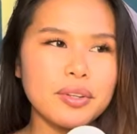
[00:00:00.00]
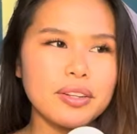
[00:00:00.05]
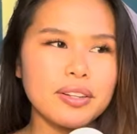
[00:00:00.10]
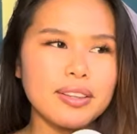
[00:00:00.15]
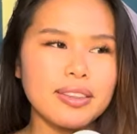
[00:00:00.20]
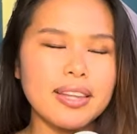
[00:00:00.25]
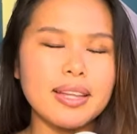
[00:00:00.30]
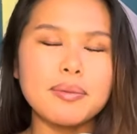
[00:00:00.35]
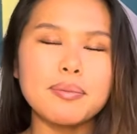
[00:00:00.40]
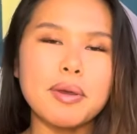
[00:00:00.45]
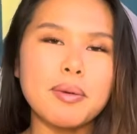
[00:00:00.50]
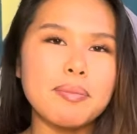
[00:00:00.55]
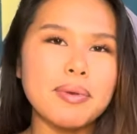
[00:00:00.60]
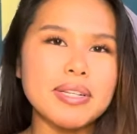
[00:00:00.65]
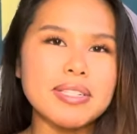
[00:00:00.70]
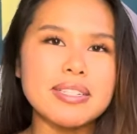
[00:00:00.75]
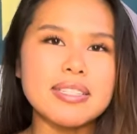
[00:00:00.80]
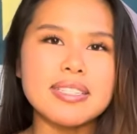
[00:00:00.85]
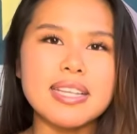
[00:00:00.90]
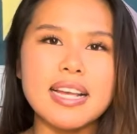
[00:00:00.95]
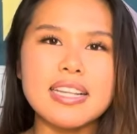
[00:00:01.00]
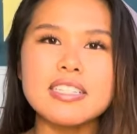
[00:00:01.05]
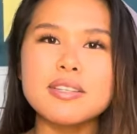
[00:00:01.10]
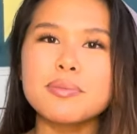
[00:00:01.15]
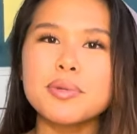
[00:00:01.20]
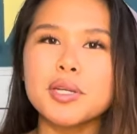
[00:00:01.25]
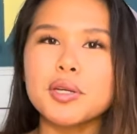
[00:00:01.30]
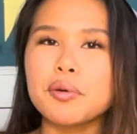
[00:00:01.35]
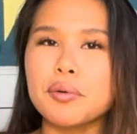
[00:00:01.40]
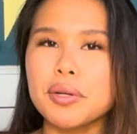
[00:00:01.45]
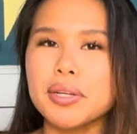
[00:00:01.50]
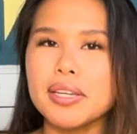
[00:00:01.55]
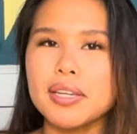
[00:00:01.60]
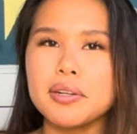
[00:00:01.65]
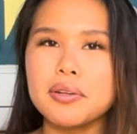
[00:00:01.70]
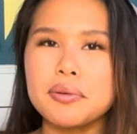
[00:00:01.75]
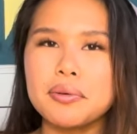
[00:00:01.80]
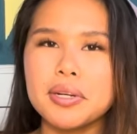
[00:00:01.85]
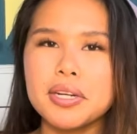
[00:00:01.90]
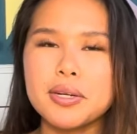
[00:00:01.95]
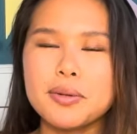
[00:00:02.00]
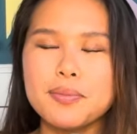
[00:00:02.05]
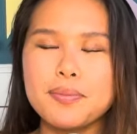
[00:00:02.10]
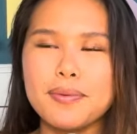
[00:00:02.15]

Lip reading: like my business hasn't been going anywhere,